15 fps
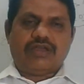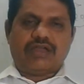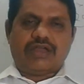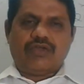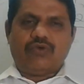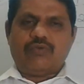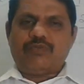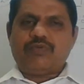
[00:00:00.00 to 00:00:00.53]

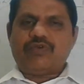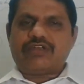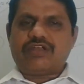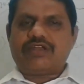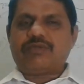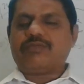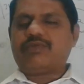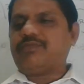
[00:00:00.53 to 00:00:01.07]
I hope you are
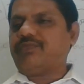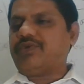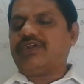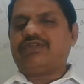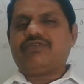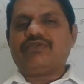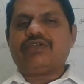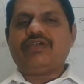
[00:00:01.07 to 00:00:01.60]
getting my
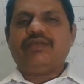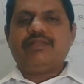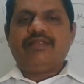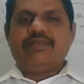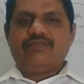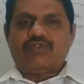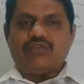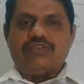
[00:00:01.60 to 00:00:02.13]
point. Okay.
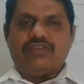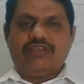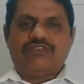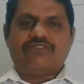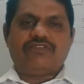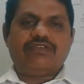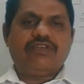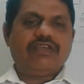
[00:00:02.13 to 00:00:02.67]
So
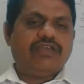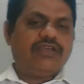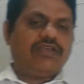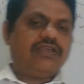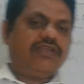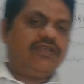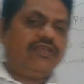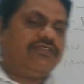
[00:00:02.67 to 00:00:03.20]
this
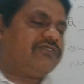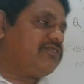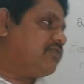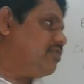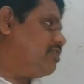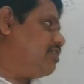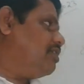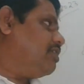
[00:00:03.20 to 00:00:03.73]

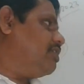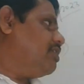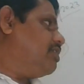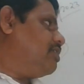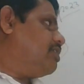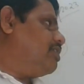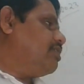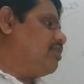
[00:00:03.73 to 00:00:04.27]
is
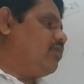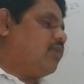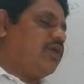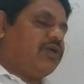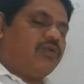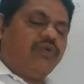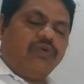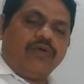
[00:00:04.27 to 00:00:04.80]

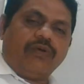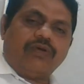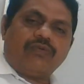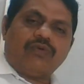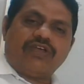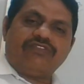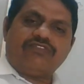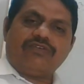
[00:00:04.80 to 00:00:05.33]
whoever
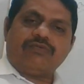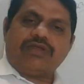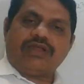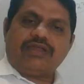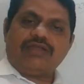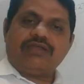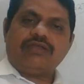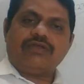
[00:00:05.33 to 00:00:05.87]
watching
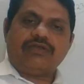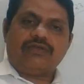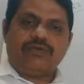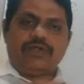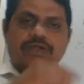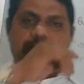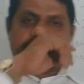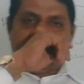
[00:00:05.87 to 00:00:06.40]
my
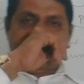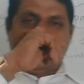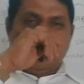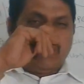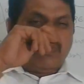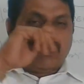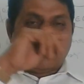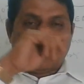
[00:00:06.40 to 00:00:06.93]
video,
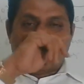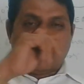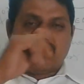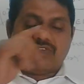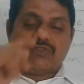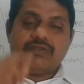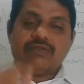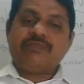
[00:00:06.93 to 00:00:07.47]
for
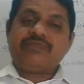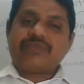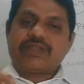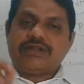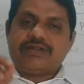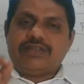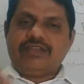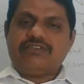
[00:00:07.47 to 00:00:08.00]
those
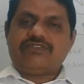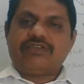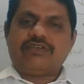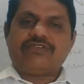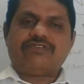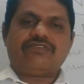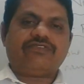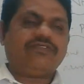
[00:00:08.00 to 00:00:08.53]

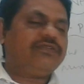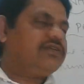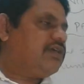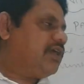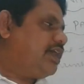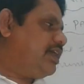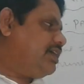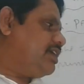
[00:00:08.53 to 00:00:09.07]
teachers,
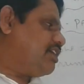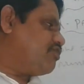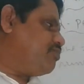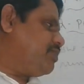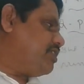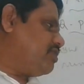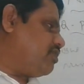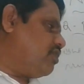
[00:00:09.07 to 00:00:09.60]
I
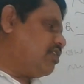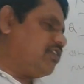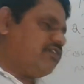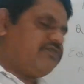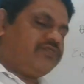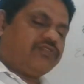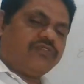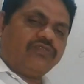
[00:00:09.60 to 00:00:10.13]
expect all
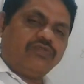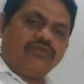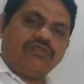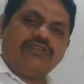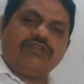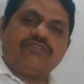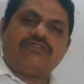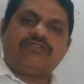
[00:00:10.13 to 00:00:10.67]
of you to do
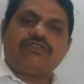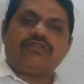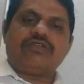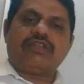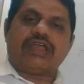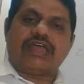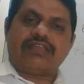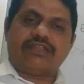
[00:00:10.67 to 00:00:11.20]
this
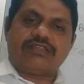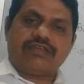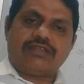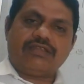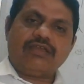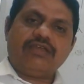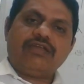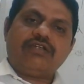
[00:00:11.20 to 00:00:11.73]
rather
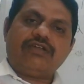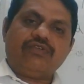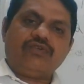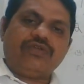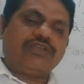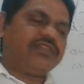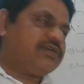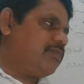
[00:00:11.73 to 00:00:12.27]
than
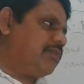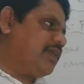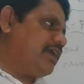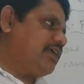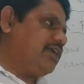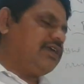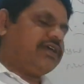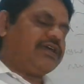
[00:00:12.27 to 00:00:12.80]
doing the
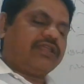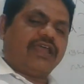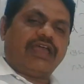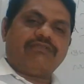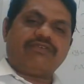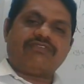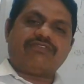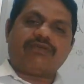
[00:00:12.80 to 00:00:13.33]
blindly or
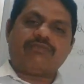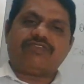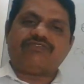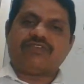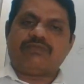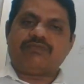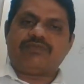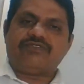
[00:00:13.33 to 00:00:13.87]
having some
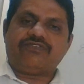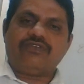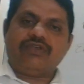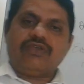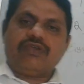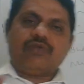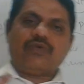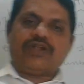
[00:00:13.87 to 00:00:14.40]
examples
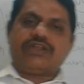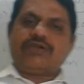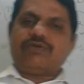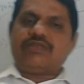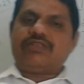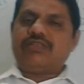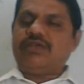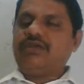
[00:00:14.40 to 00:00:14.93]
whatever
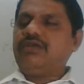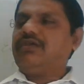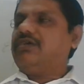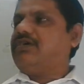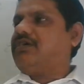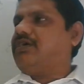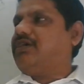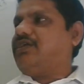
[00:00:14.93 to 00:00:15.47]
in the
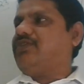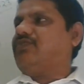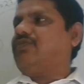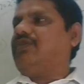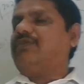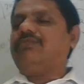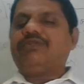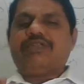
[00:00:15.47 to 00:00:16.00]

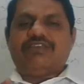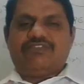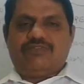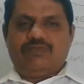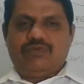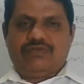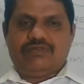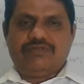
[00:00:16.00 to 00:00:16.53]
curriculum
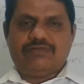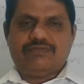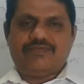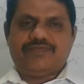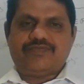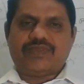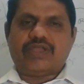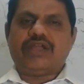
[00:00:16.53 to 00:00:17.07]
textbook,
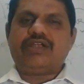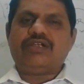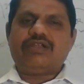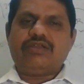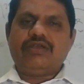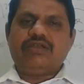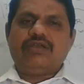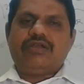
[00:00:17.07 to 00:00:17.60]
right?